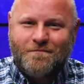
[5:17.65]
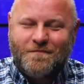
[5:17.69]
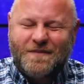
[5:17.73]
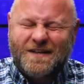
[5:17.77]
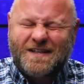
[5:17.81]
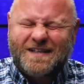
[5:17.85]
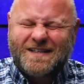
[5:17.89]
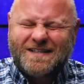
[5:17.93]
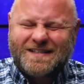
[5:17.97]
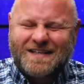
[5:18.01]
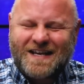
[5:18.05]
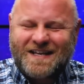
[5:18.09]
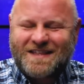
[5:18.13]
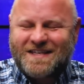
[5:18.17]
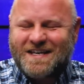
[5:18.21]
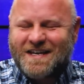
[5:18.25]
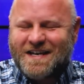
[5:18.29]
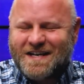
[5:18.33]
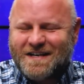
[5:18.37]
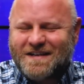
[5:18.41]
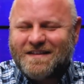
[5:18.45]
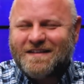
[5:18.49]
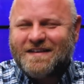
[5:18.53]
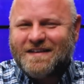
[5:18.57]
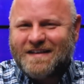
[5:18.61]
Because at
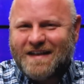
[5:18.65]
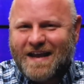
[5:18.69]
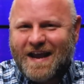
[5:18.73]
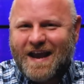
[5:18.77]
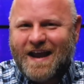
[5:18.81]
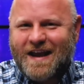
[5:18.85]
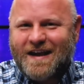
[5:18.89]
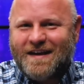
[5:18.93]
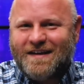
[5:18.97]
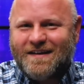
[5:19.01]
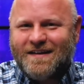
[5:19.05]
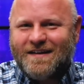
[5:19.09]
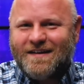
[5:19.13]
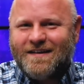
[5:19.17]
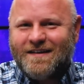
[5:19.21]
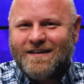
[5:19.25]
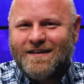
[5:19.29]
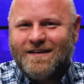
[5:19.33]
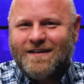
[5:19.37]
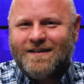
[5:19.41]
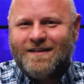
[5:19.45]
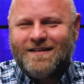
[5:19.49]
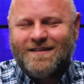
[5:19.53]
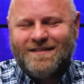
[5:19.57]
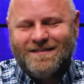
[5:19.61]
the end of the day,
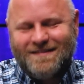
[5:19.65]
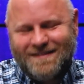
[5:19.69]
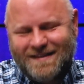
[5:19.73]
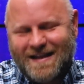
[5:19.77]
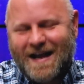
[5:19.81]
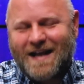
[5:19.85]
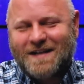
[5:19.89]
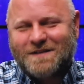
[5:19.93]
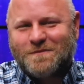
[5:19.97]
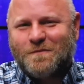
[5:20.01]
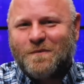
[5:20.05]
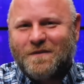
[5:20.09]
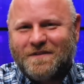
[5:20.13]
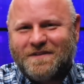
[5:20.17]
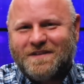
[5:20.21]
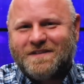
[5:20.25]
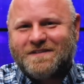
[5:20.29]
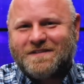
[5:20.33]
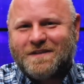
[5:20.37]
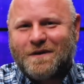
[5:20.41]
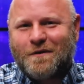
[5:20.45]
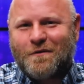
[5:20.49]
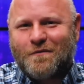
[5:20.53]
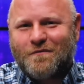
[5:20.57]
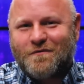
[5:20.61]
that's what
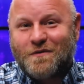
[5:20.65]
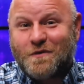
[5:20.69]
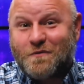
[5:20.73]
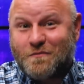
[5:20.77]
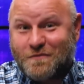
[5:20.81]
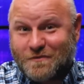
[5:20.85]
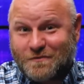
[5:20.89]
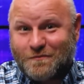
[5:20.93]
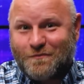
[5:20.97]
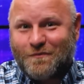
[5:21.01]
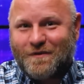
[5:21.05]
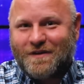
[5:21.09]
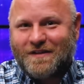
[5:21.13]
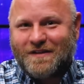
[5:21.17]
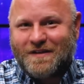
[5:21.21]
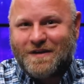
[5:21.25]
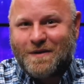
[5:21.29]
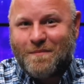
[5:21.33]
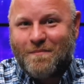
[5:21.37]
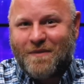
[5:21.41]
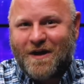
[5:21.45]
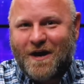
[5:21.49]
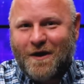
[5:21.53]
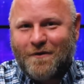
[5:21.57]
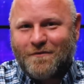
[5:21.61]
this interview was really
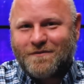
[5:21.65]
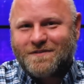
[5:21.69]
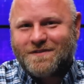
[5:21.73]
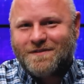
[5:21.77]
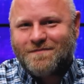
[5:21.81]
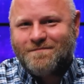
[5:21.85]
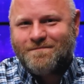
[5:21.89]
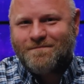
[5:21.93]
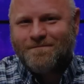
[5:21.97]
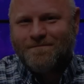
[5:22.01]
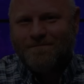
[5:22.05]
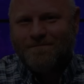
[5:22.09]
about.